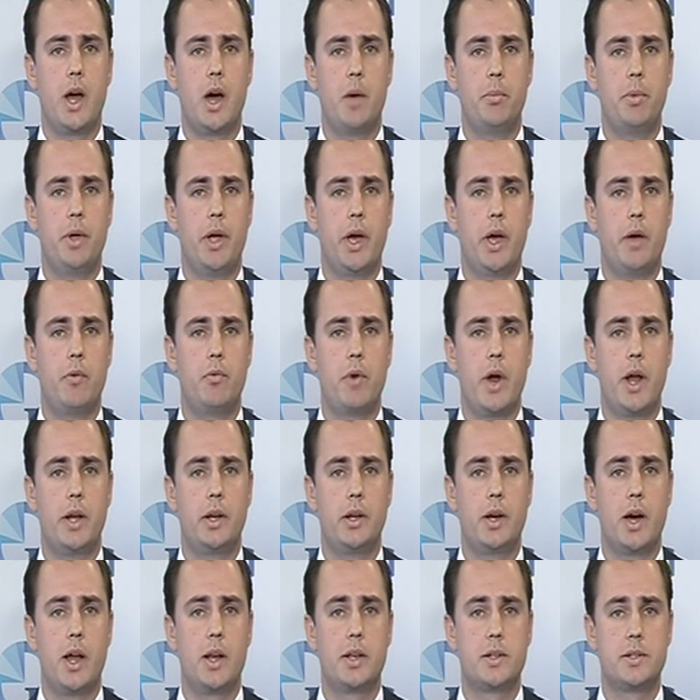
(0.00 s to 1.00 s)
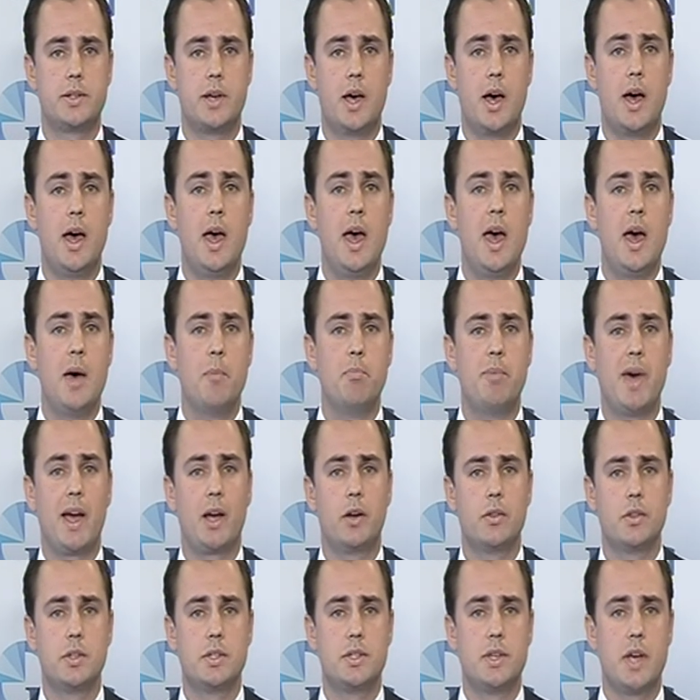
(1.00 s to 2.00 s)
RBA rate cut
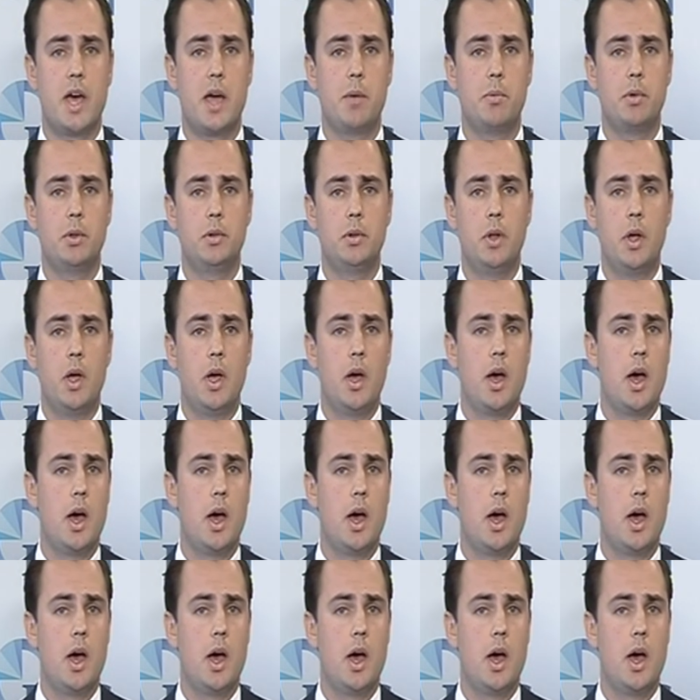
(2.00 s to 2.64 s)
back on the table.